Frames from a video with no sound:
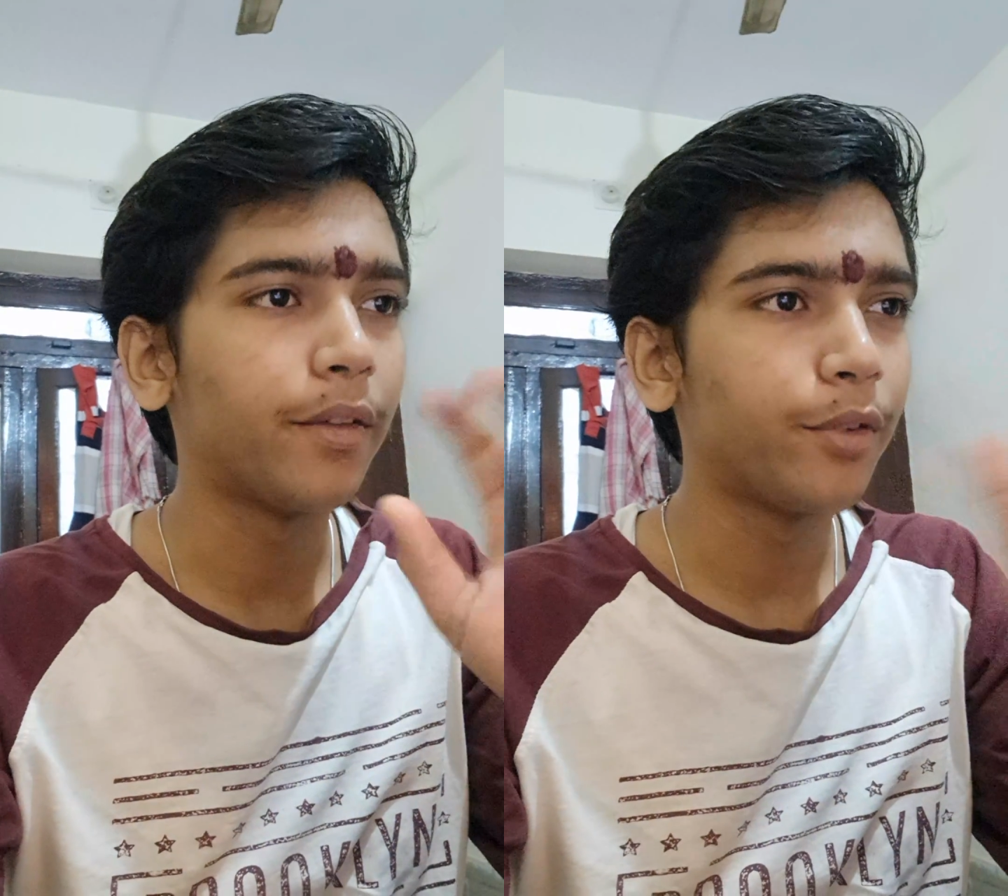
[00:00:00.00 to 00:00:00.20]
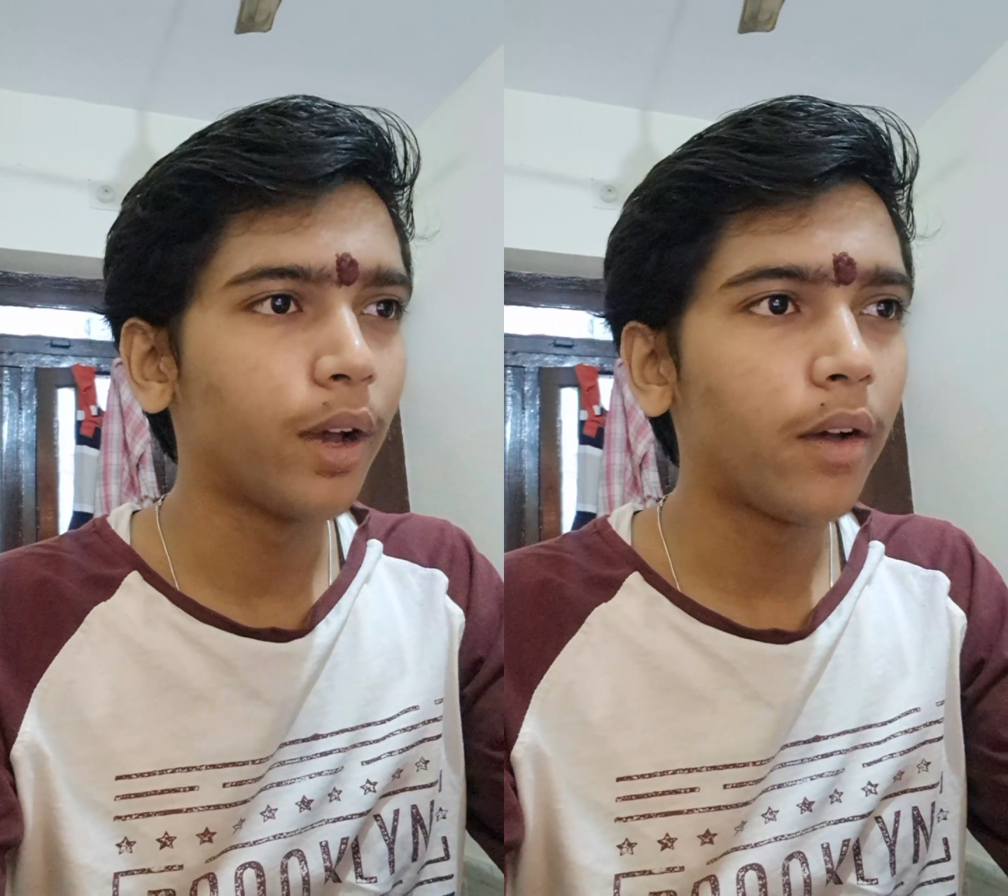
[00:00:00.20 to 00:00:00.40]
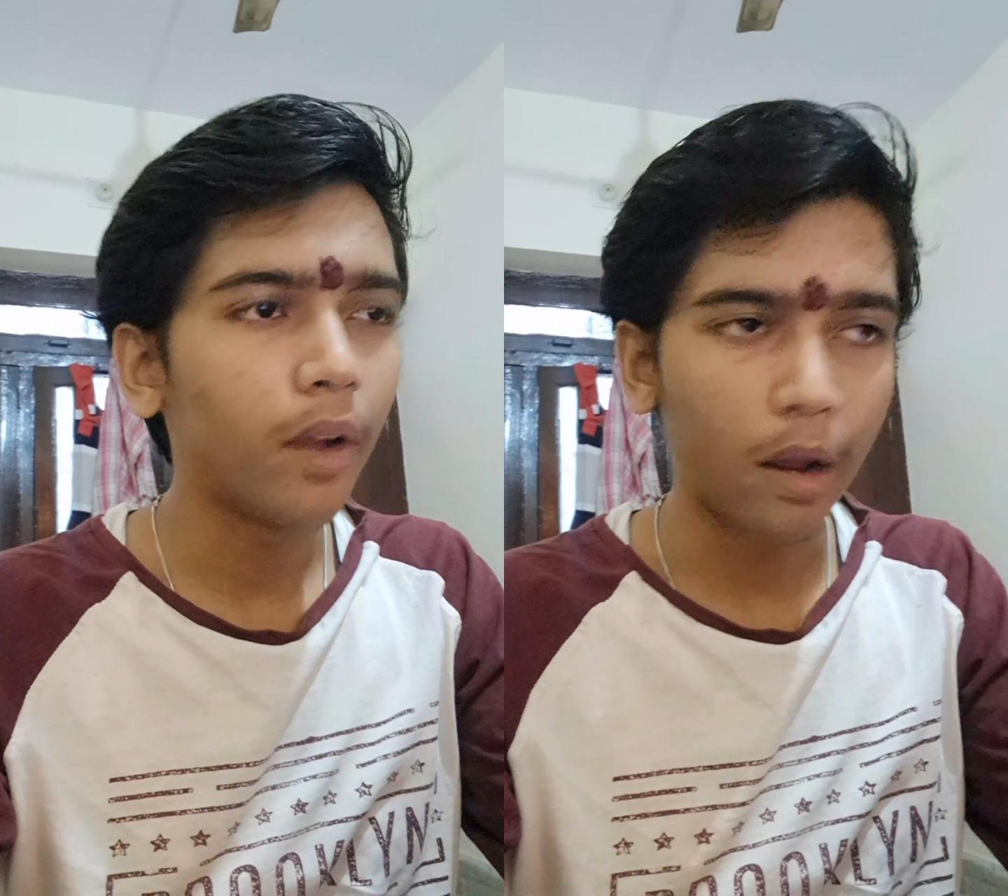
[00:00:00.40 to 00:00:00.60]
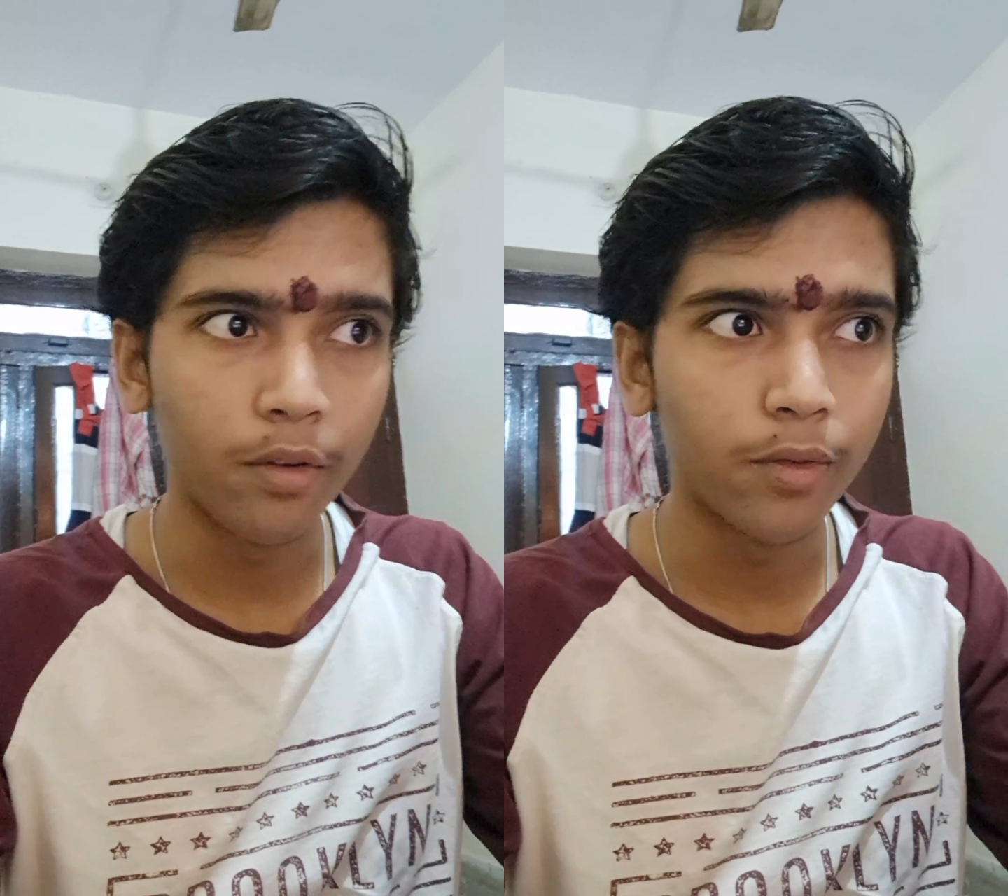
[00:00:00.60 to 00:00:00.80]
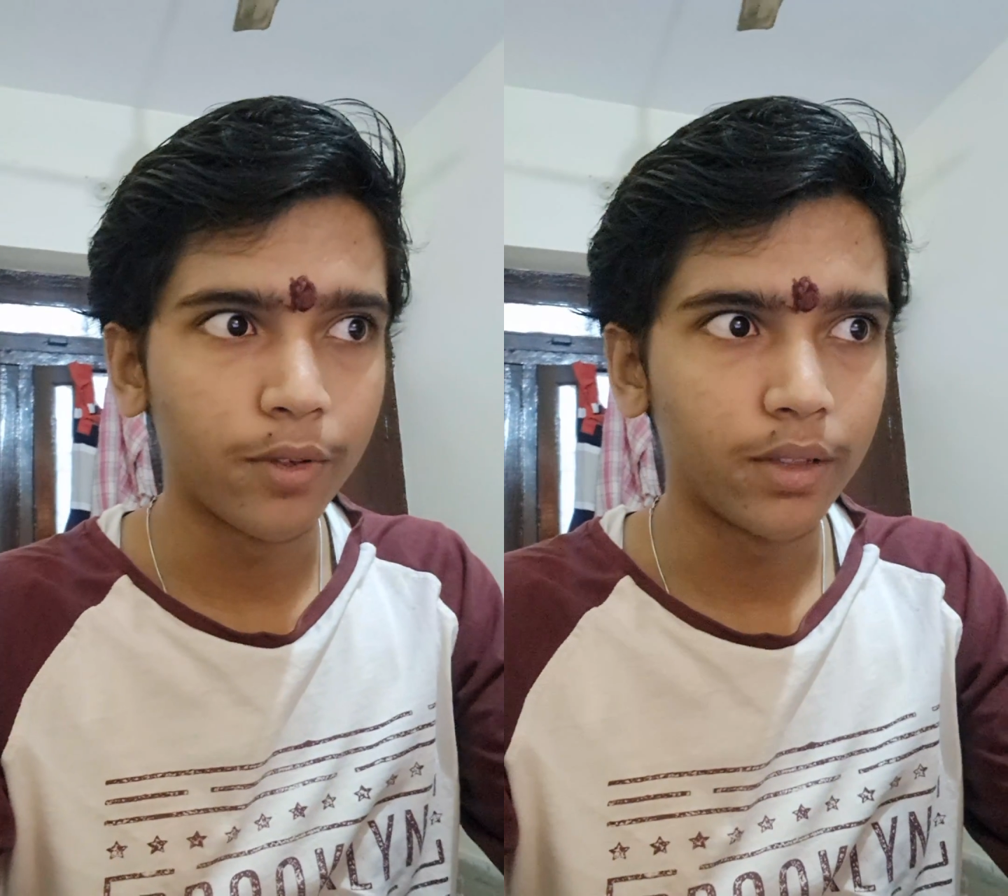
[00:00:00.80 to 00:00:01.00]
and if you
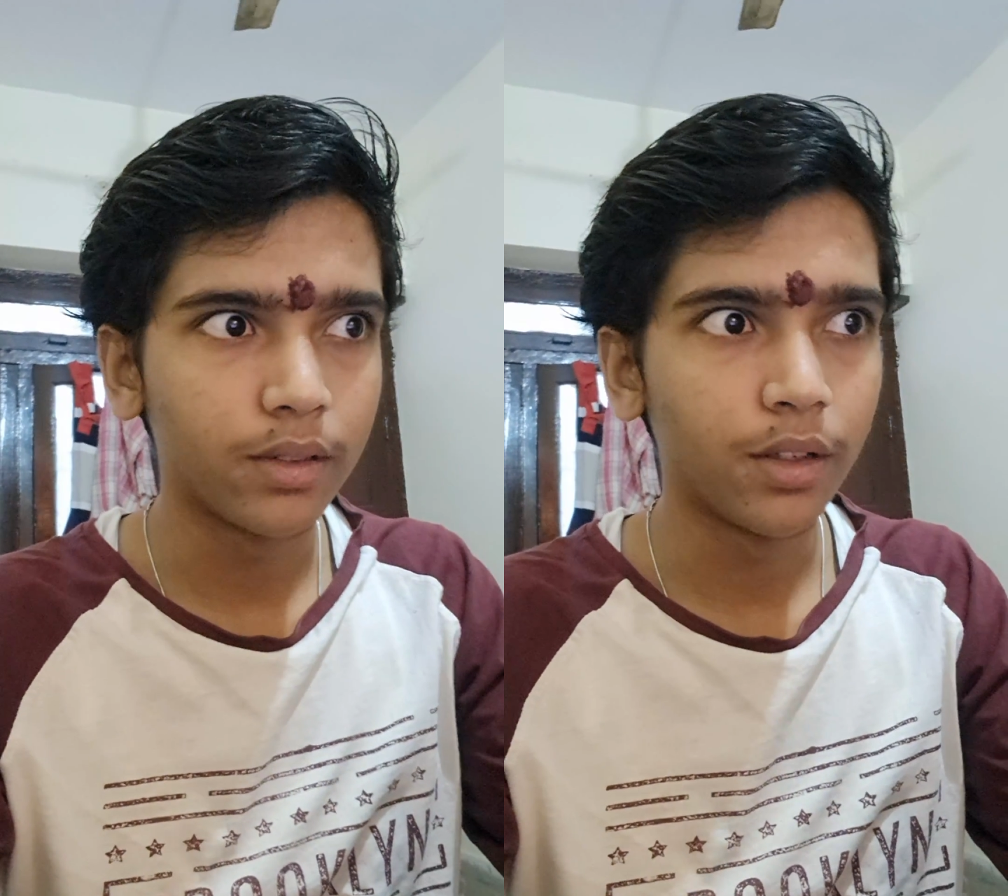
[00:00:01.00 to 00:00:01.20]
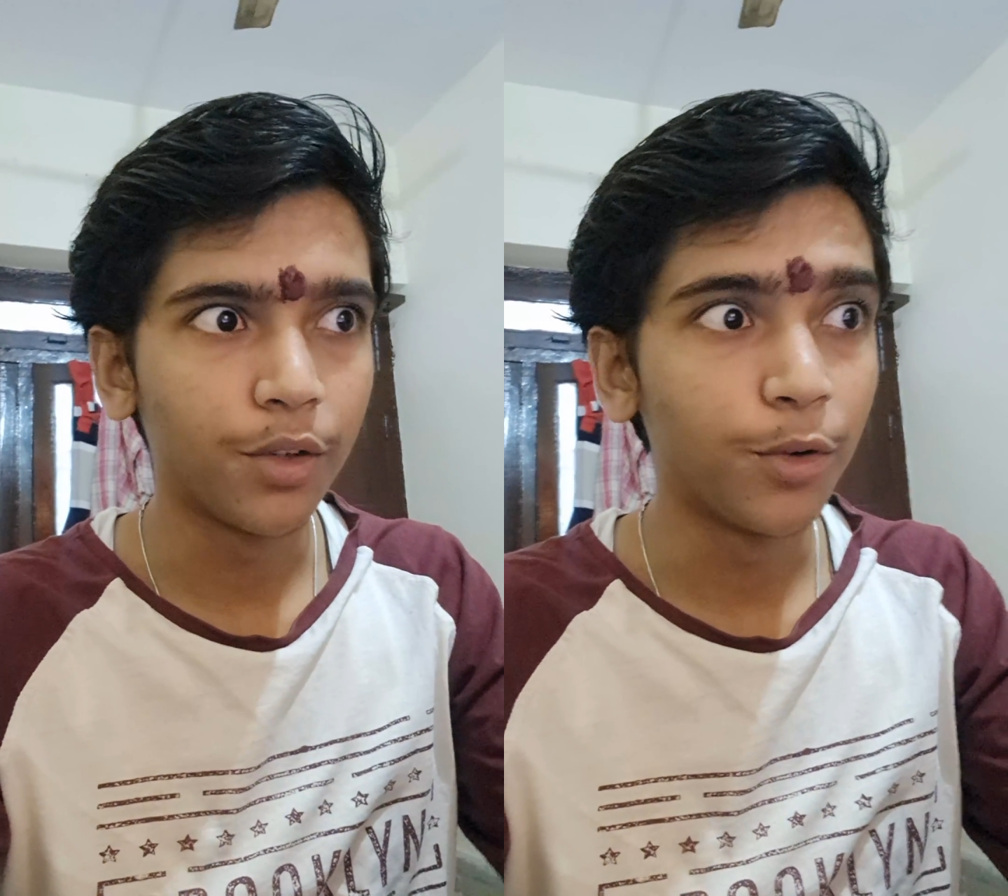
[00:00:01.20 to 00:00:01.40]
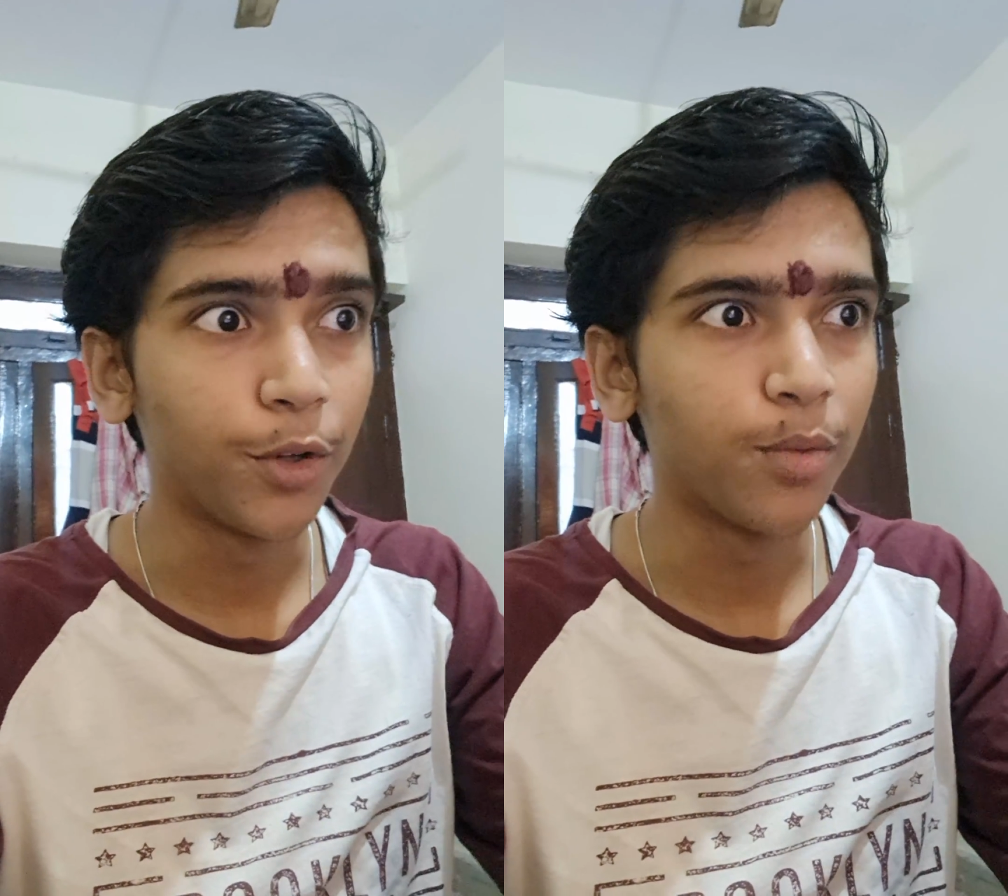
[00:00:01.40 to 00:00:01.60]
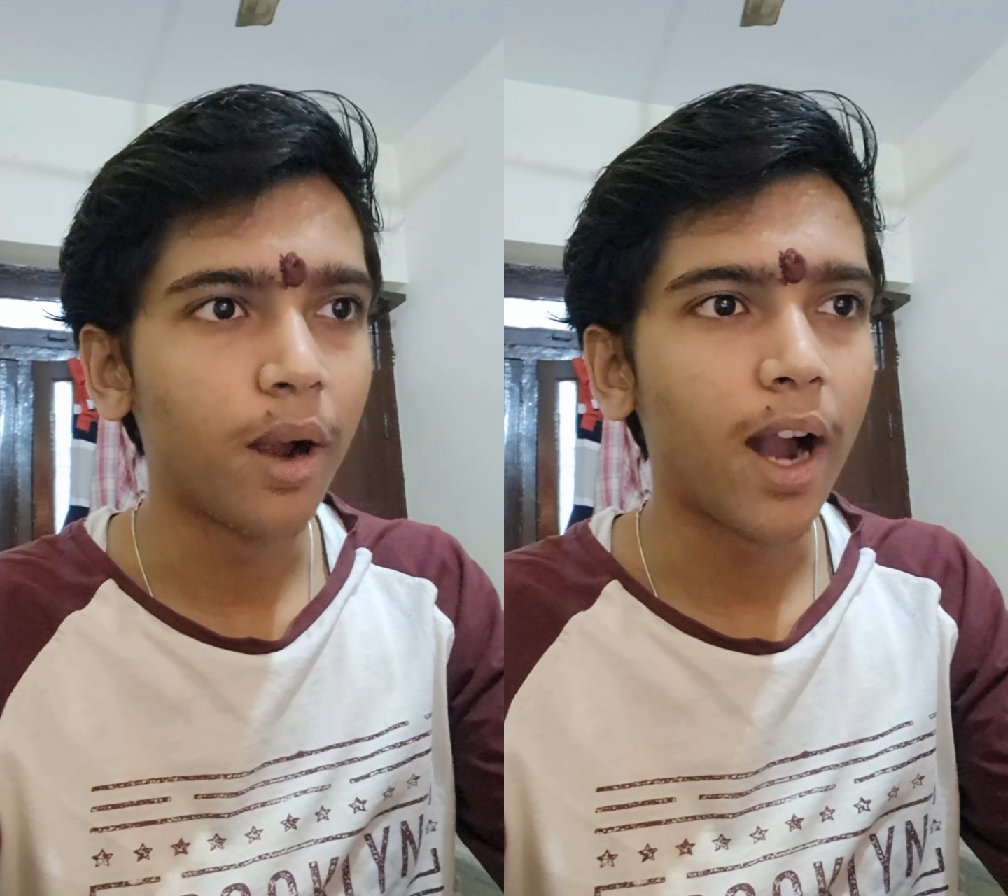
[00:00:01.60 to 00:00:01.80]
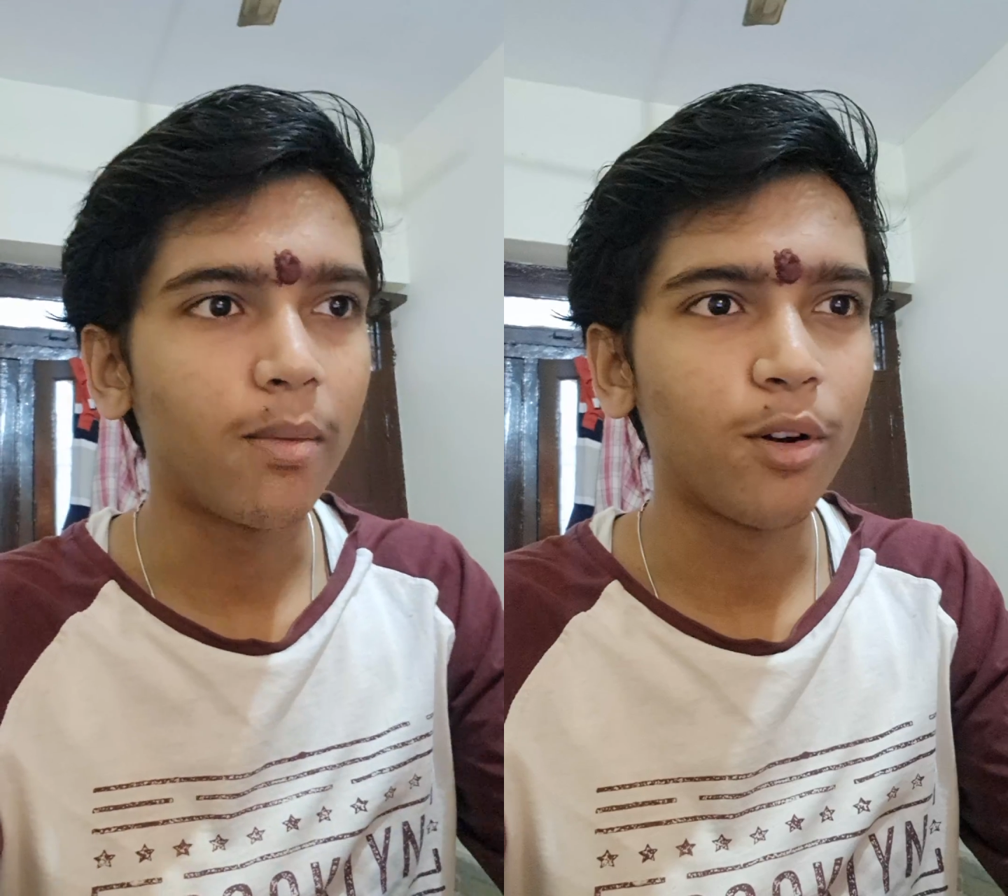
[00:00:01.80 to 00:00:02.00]
have ever faced the YouTube